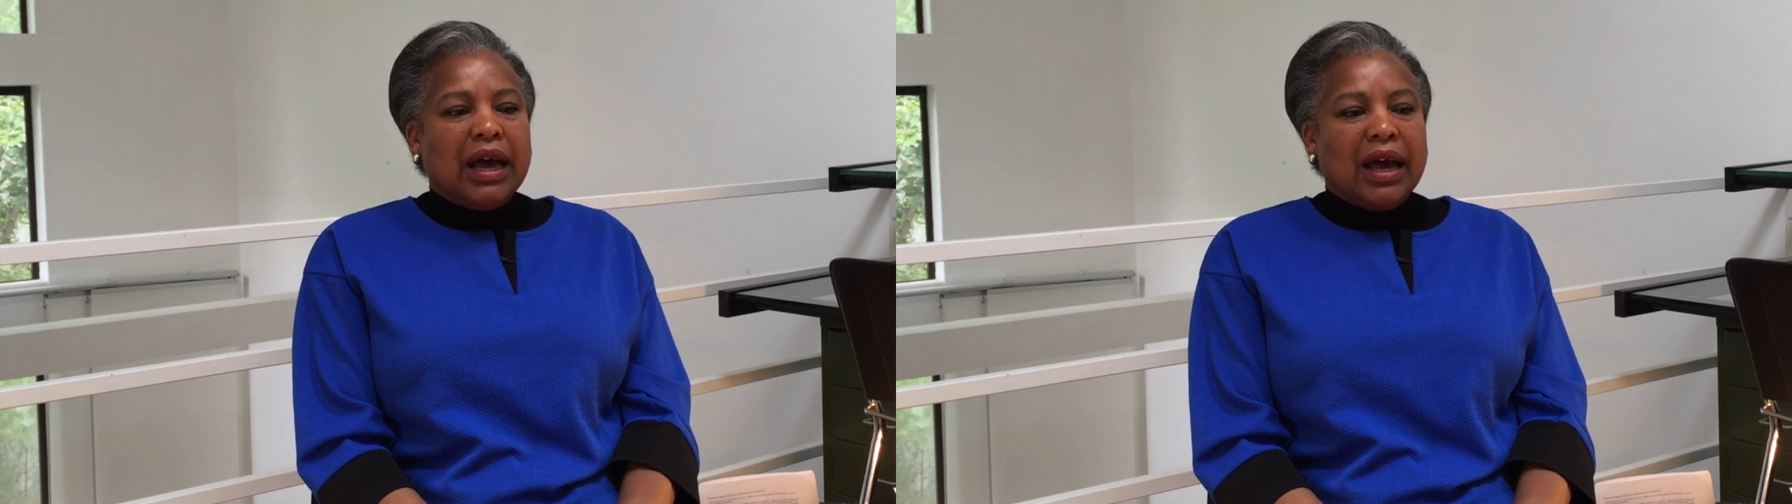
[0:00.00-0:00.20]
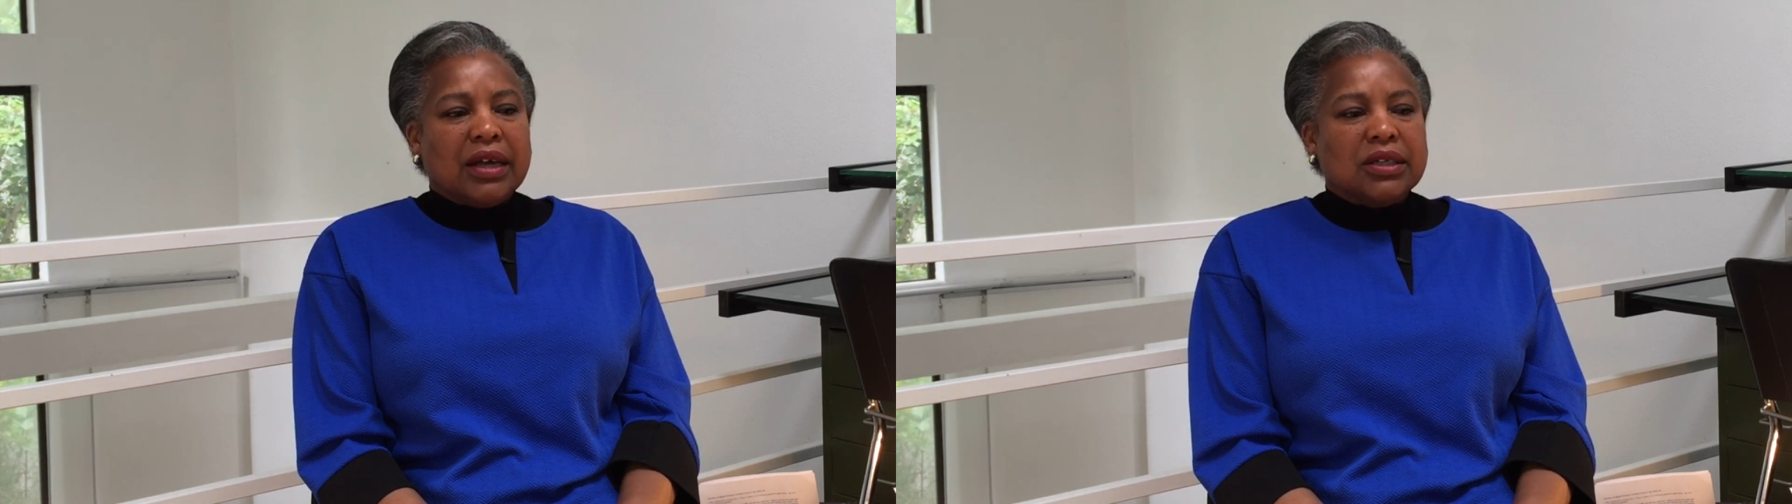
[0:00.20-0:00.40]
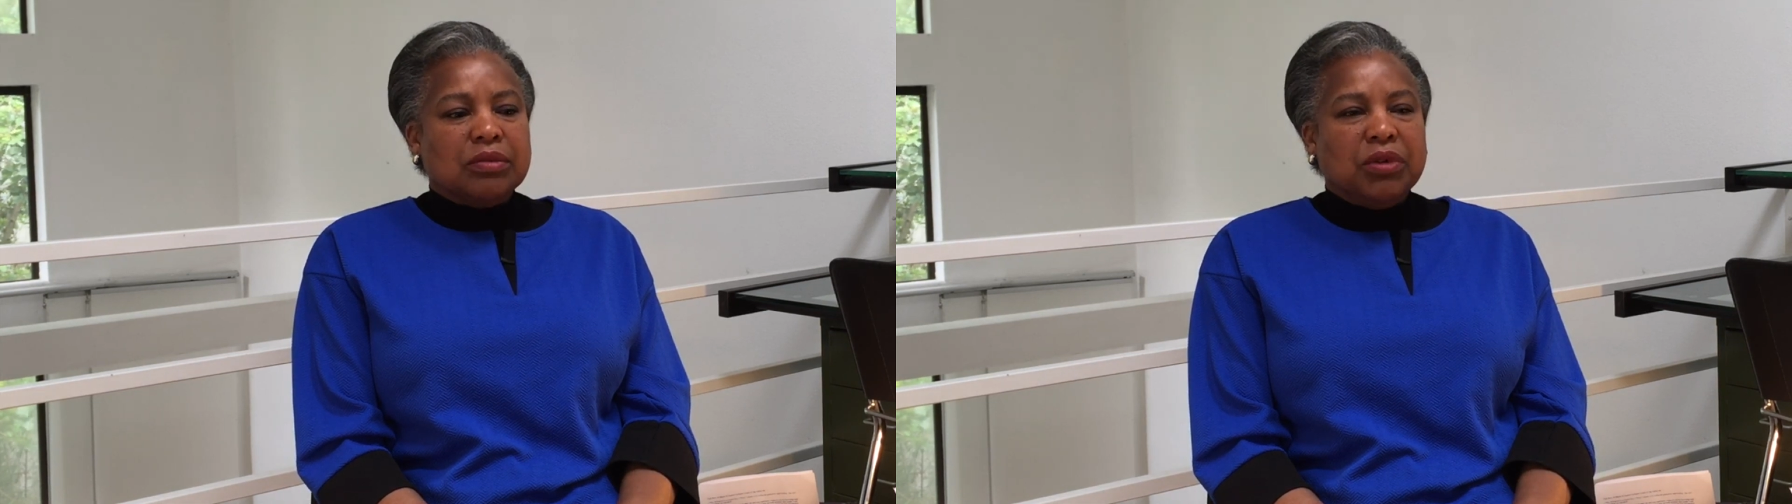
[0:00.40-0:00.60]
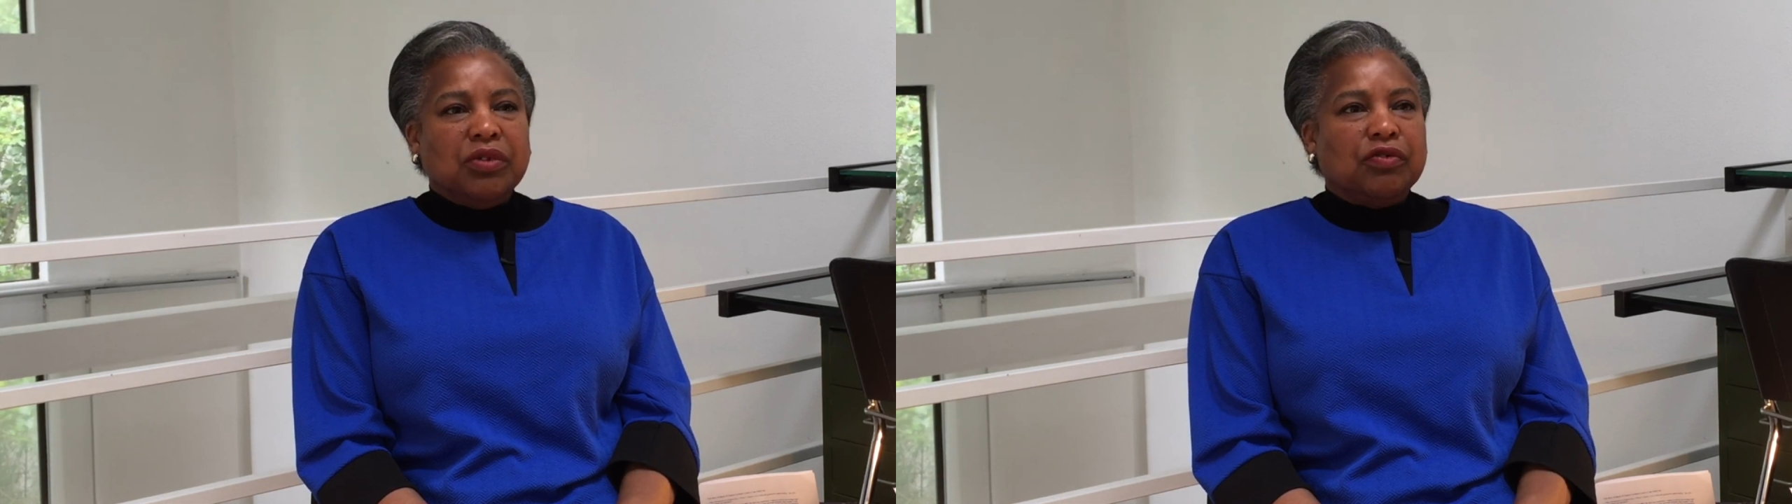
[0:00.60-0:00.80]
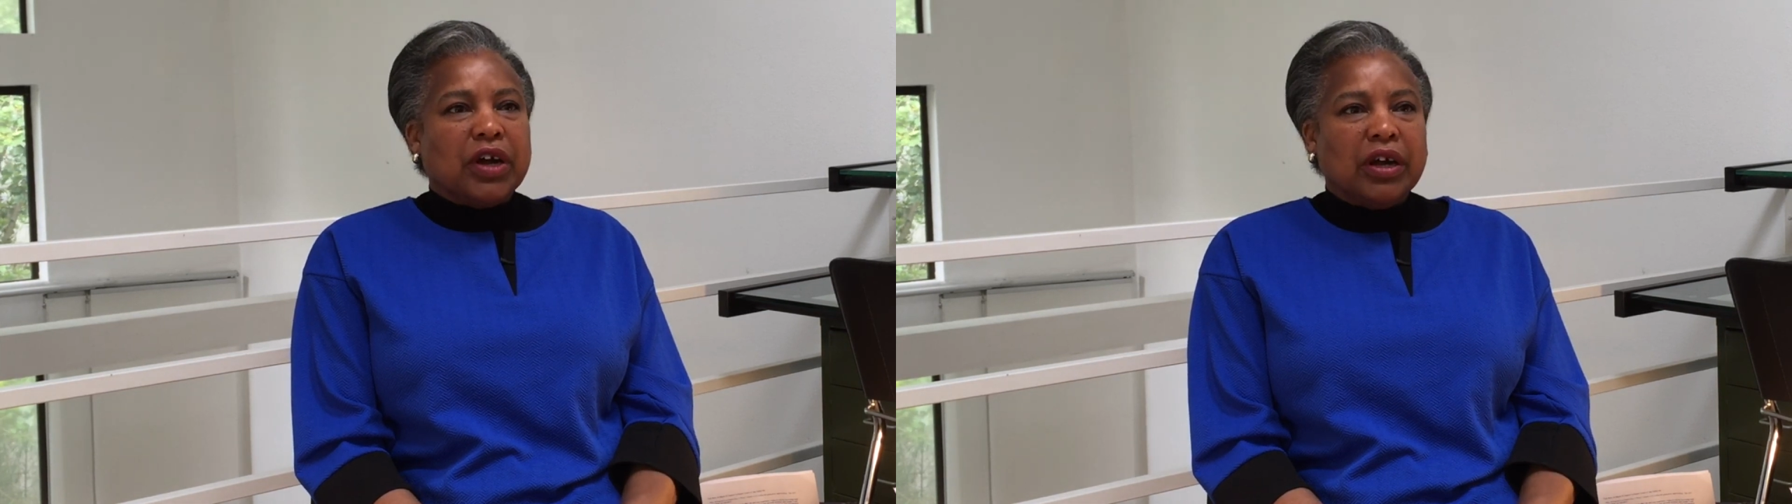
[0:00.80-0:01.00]
asked me
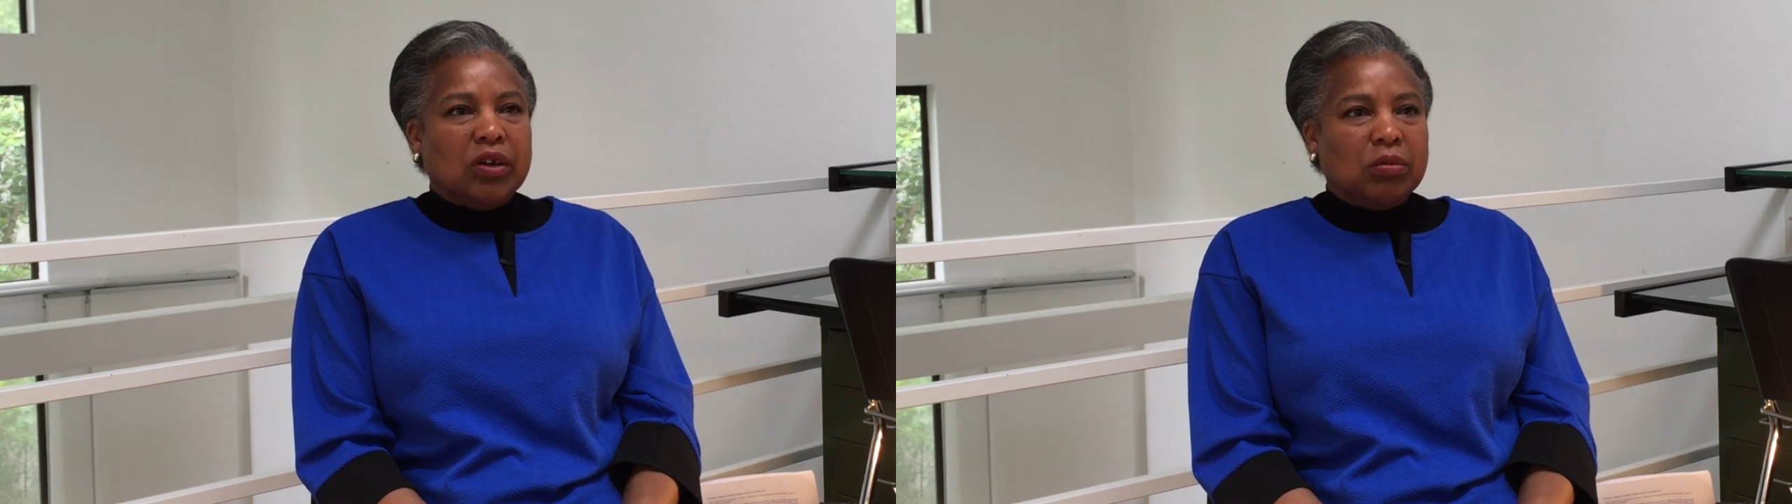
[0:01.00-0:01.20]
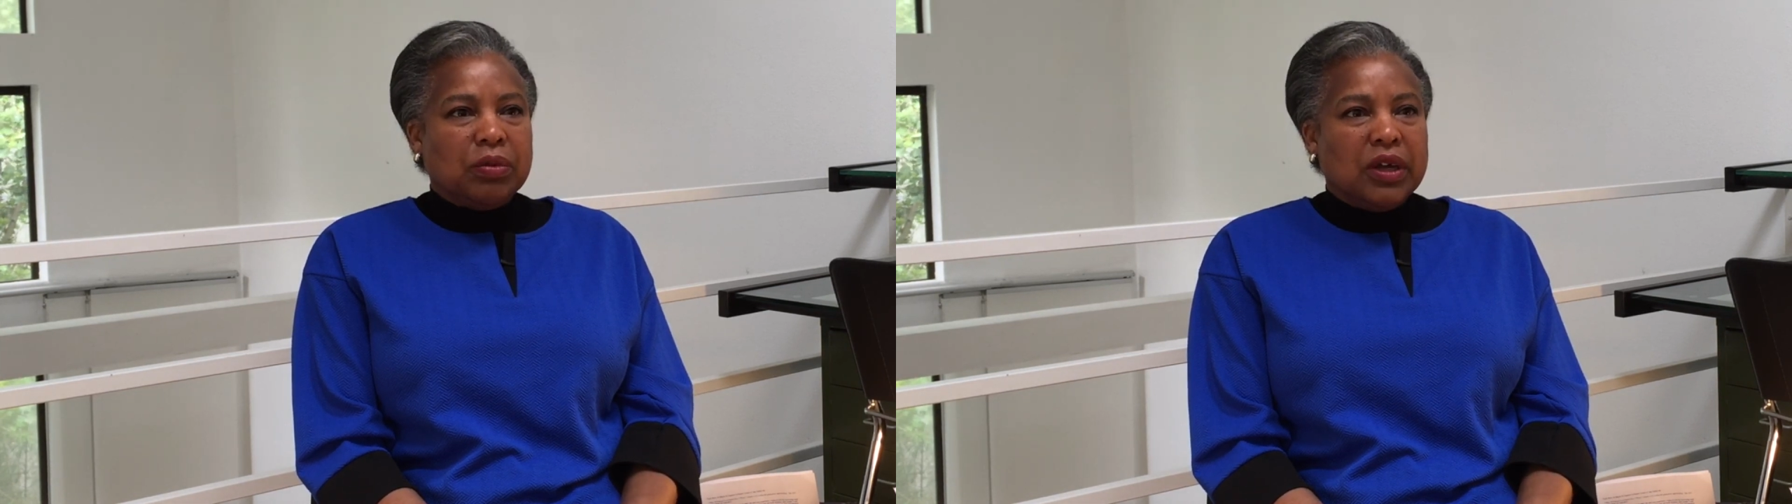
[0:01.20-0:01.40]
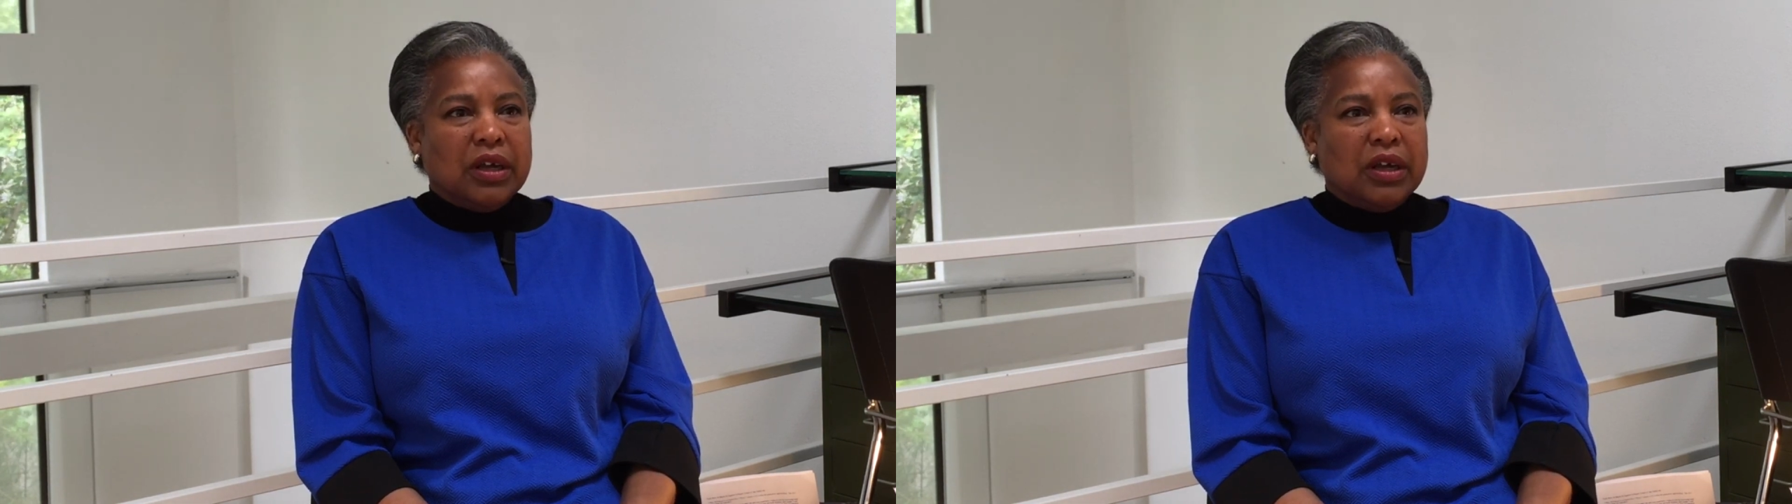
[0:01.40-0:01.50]
for help